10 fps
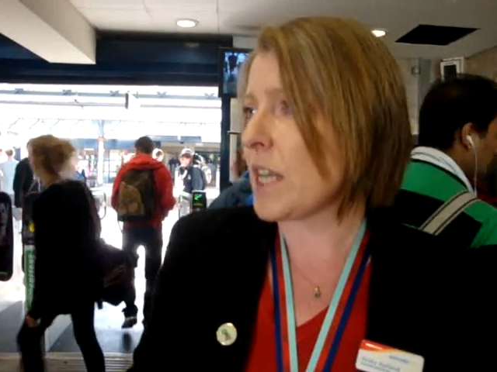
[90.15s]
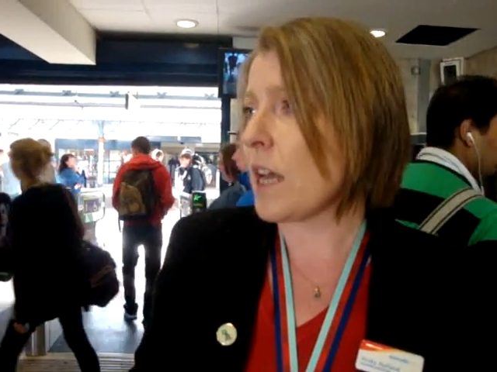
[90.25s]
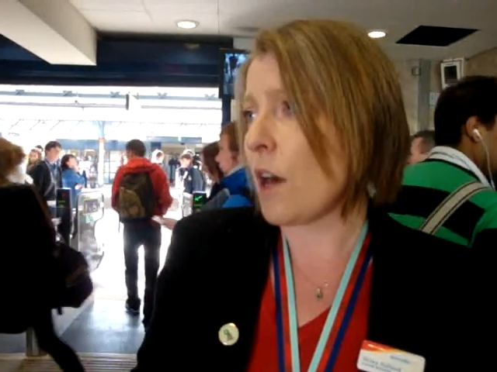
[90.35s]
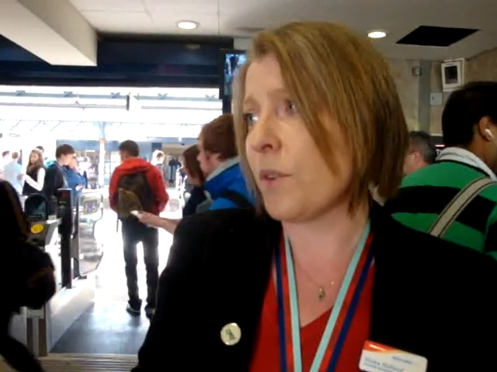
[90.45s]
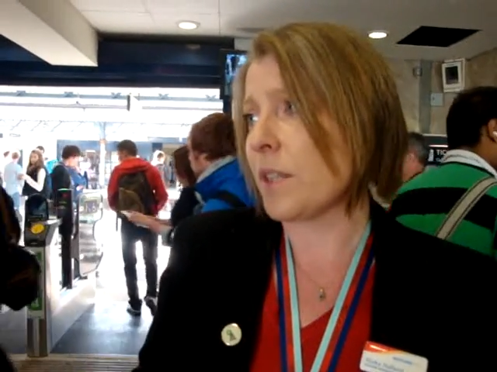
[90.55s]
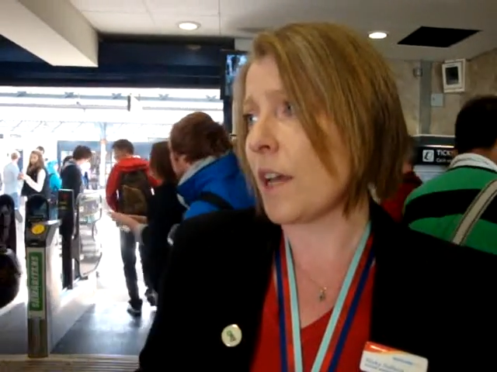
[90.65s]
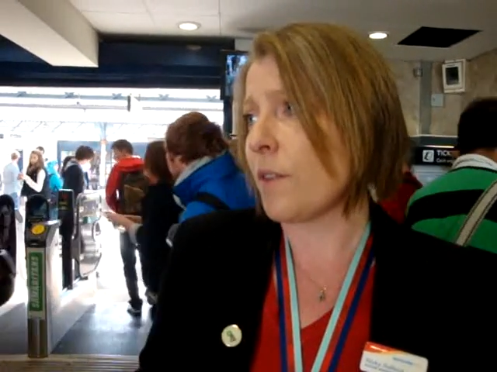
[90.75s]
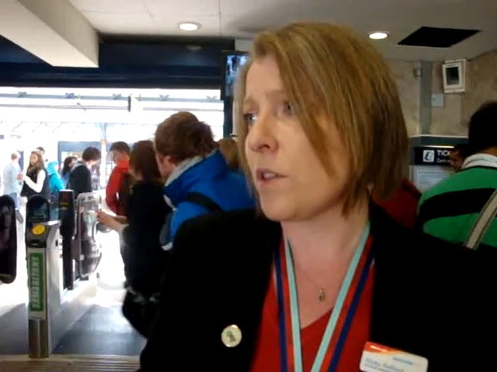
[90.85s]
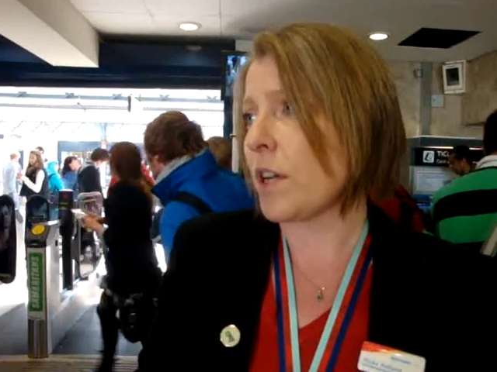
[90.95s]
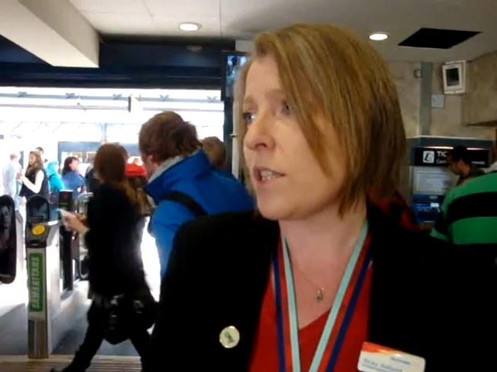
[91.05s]
health and
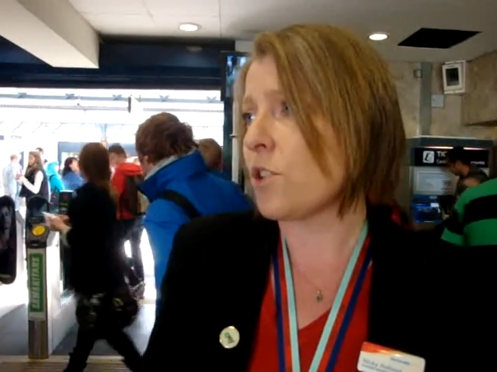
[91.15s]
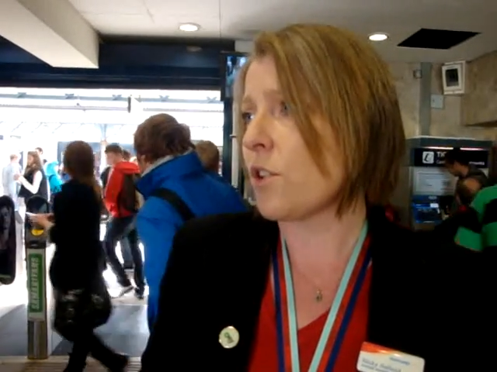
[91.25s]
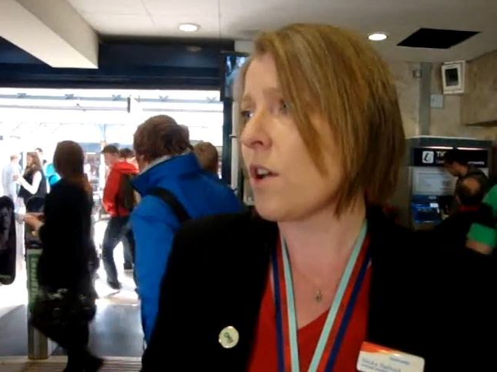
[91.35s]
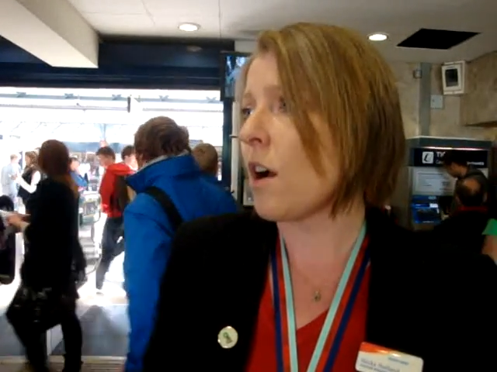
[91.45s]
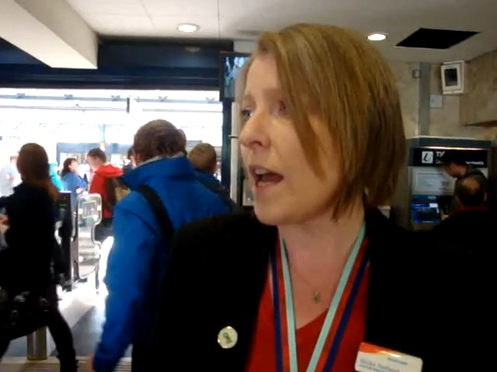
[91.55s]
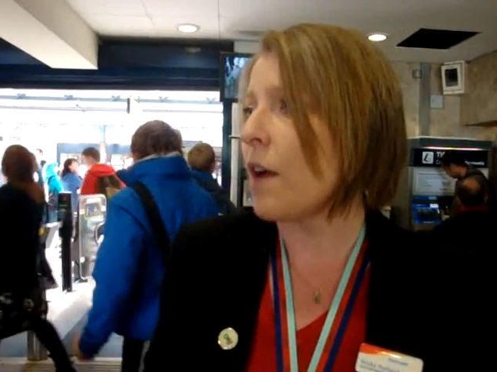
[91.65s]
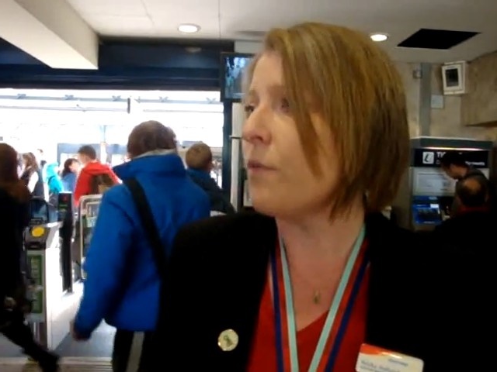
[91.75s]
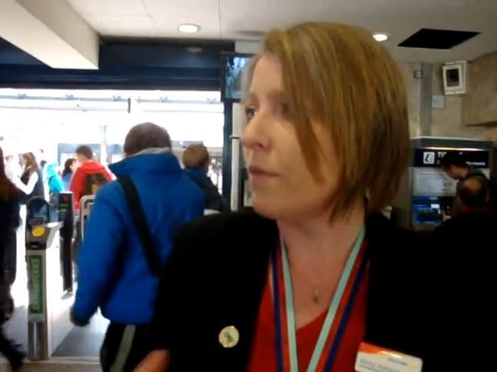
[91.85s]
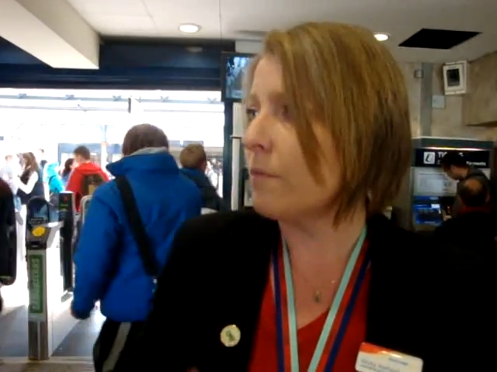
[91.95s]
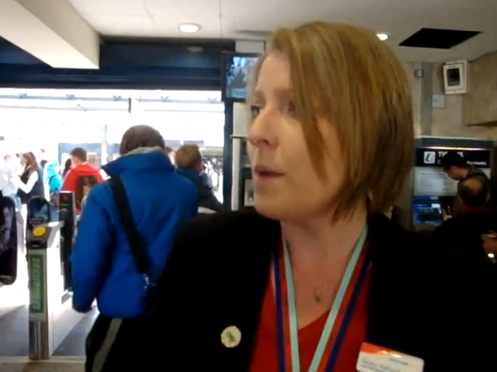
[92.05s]
safety reasons you can't have
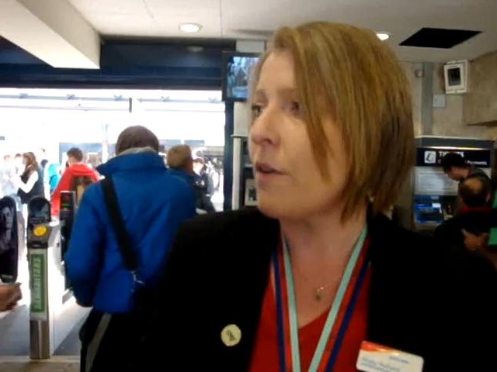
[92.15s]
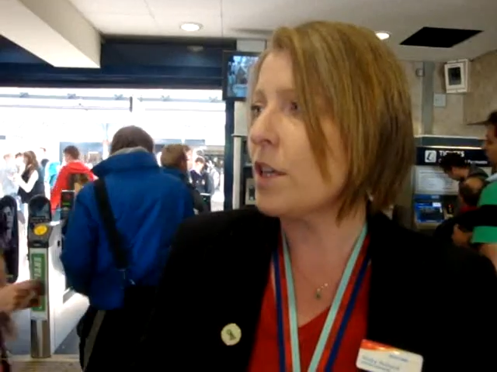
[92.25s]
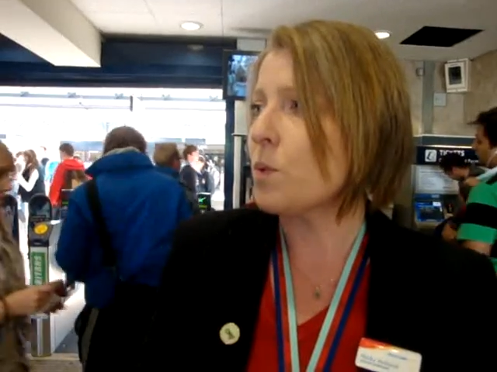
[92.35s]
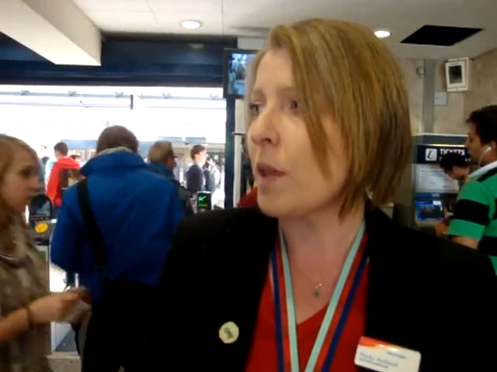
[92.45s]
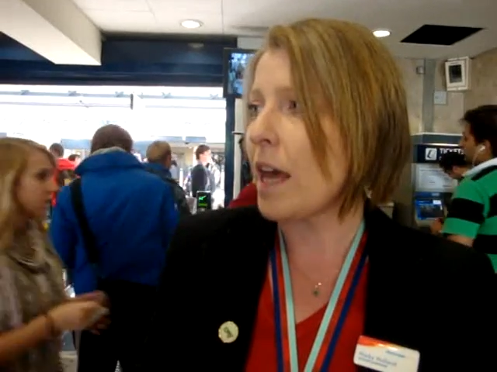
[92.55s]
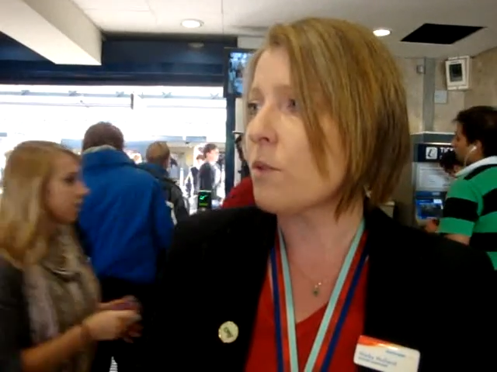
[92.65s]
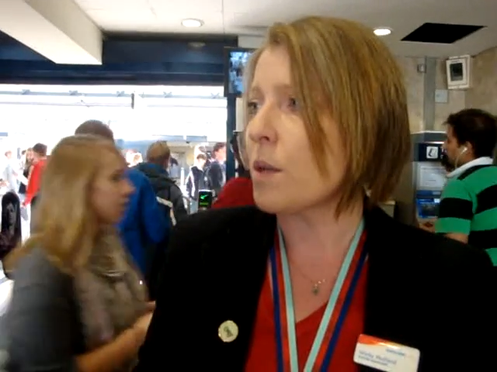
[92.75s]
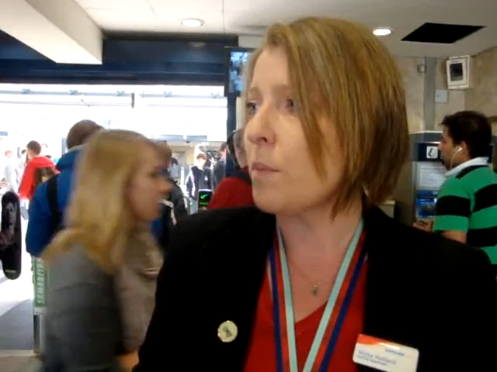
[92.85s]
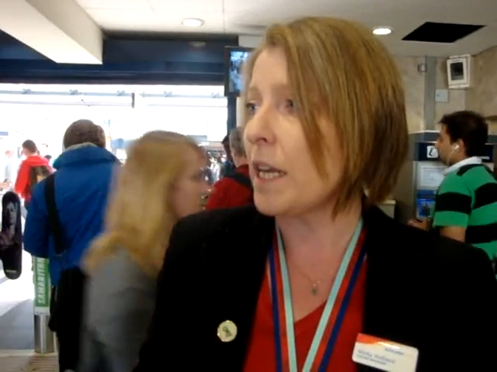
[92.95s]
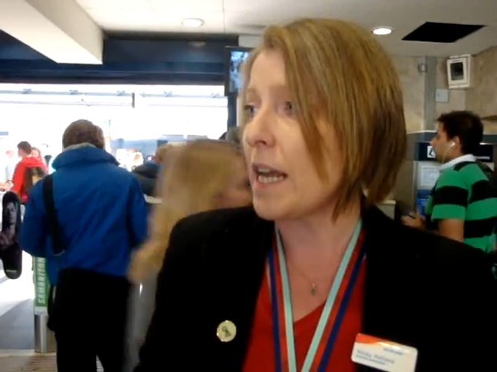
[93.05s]
barriers without
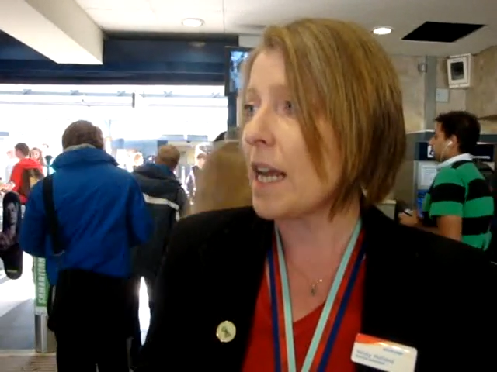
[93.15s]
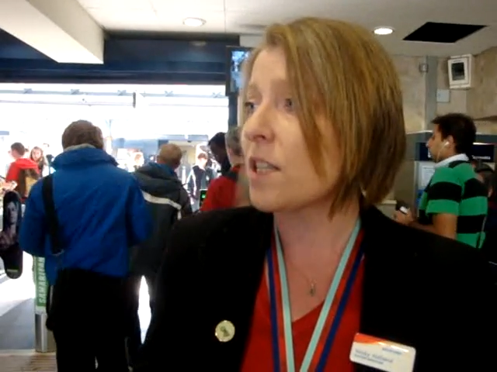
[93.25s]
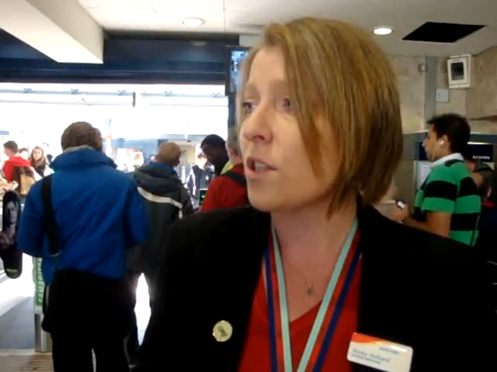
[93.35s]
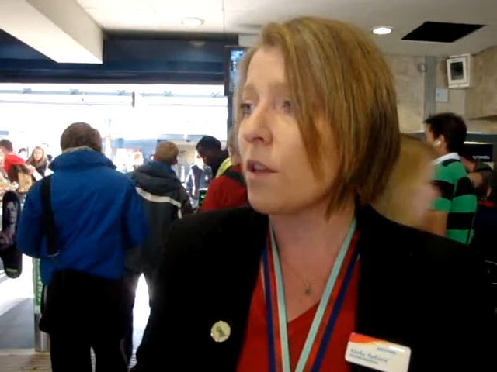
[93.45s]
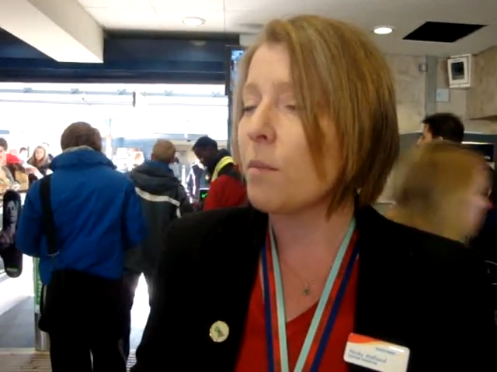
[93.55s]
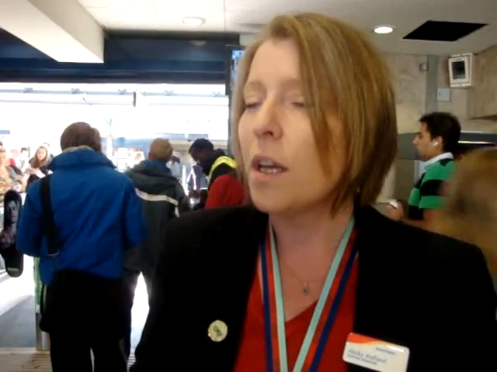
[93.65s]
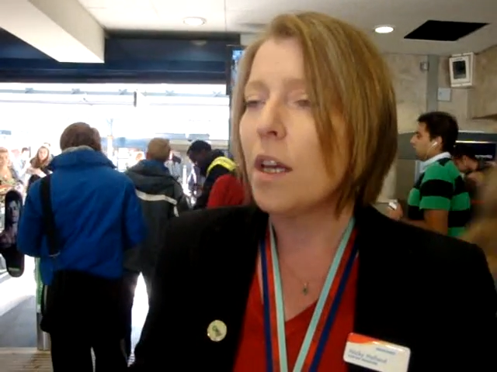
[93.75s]
somebody next to them.